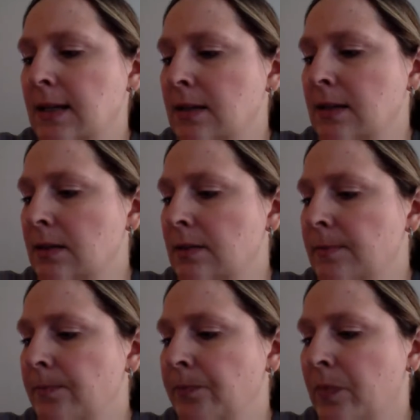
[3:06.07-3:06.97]
it
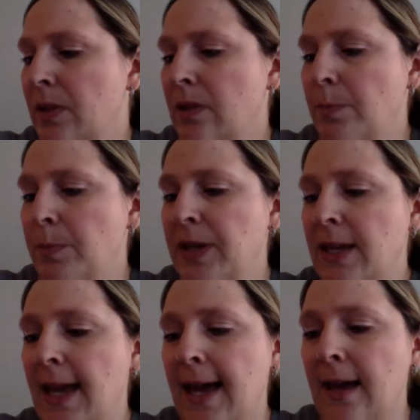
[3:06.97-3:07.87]
is
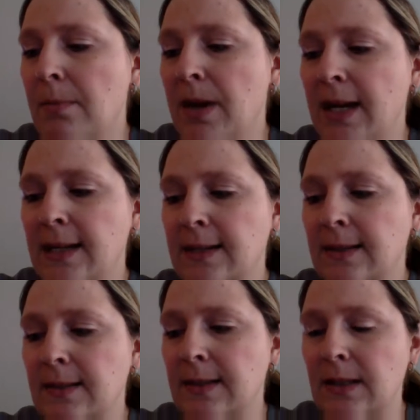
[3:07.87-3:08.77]
the P hat
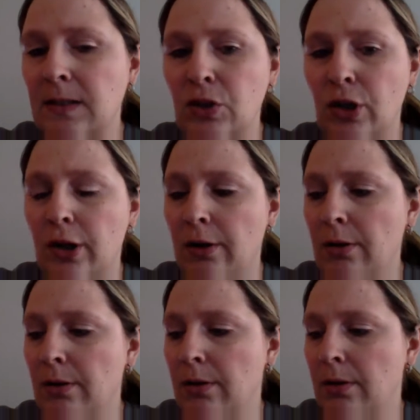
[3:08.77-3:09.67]
minus the Z
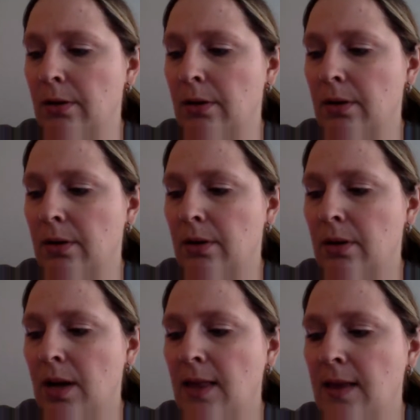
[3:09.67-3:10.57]
star,
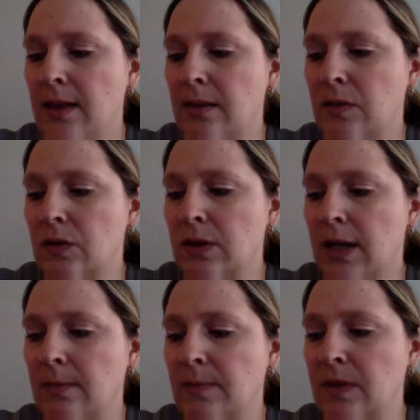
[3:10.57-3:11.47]
and then
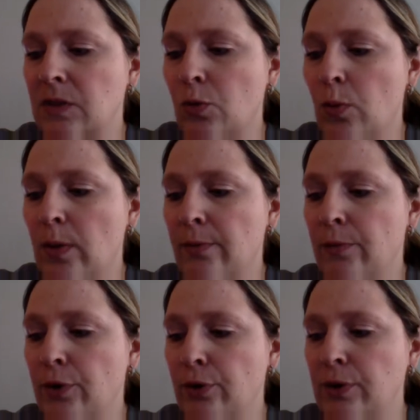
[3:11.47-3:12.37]
times the
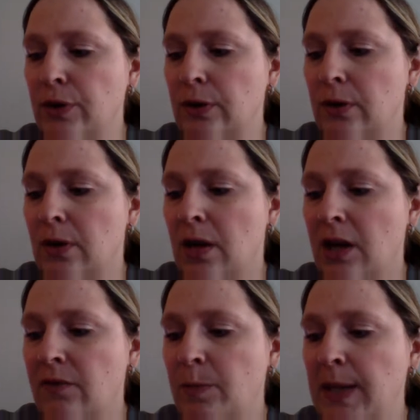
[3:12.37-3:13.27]
square root
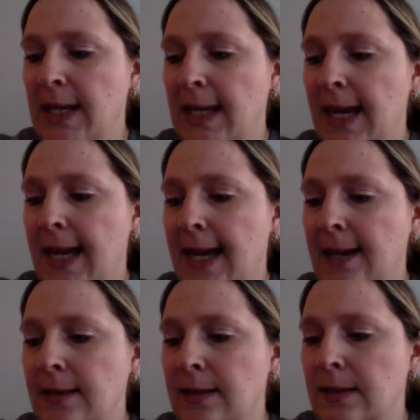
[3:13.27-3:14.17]
of
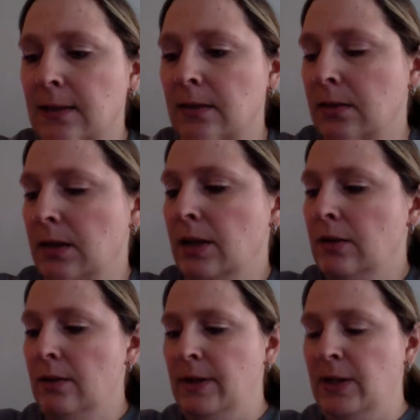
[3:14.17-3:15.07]
P hat.
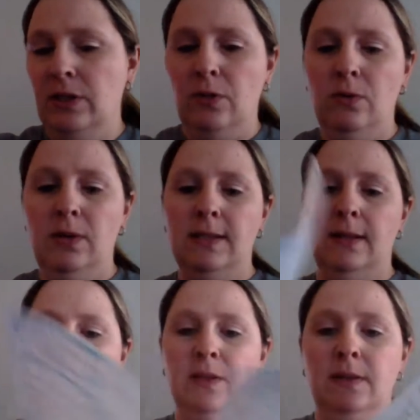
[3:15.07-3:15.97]
Here, let me just
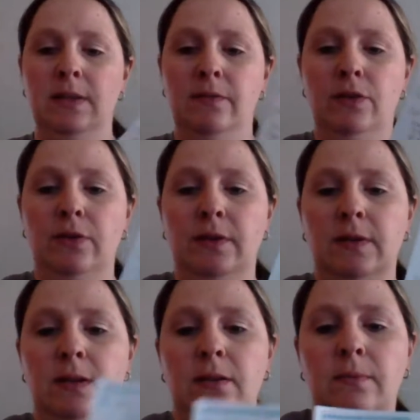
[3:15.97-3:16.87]
hold this up and see if
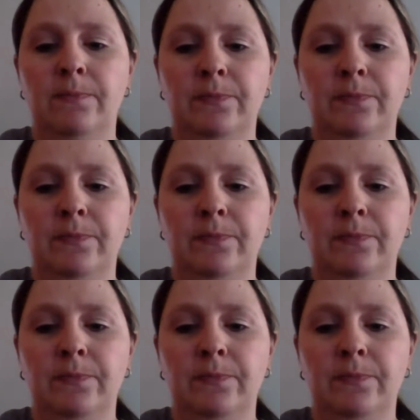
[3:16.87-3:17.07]
you can see it.